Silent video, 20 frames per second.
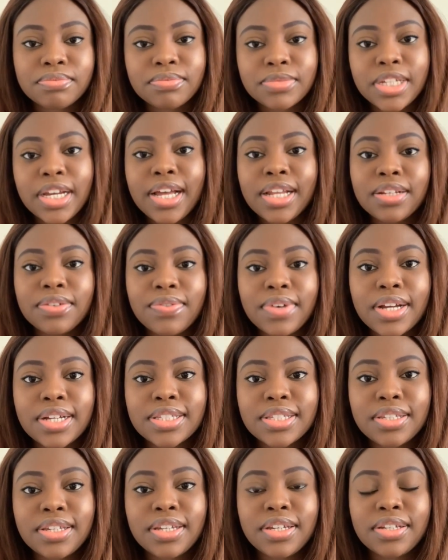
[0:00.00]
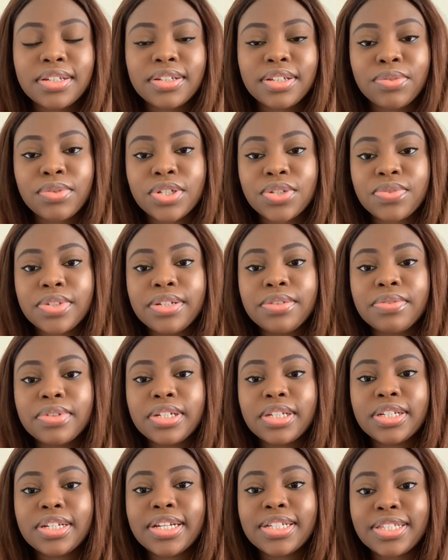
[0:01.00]
Halifax, skiing. It was really,
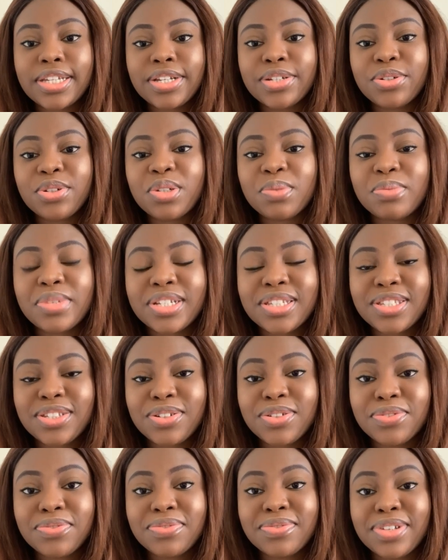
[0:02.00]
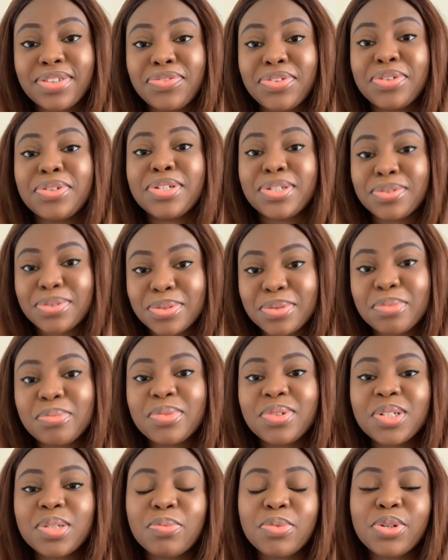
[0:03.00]
really nice. I enjoyed myself. I fell down so
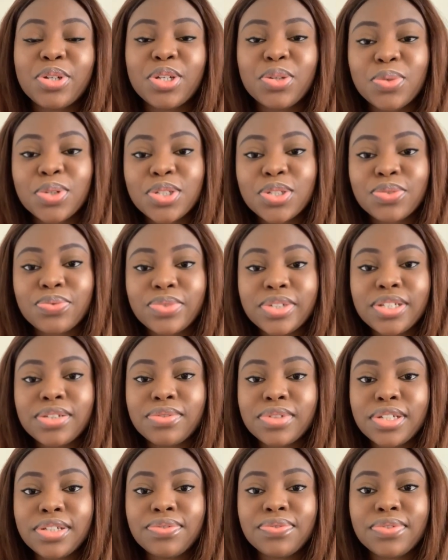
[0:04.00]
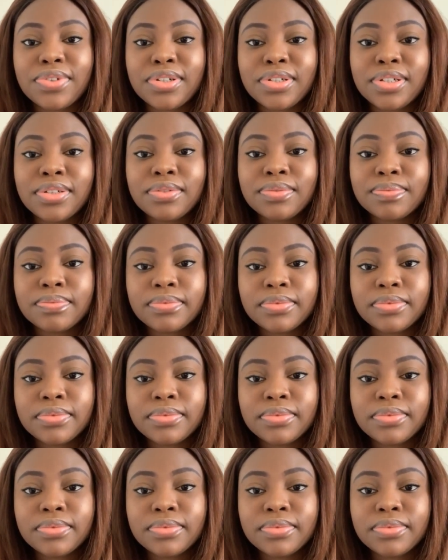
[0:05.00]
much, but it was really, really fun.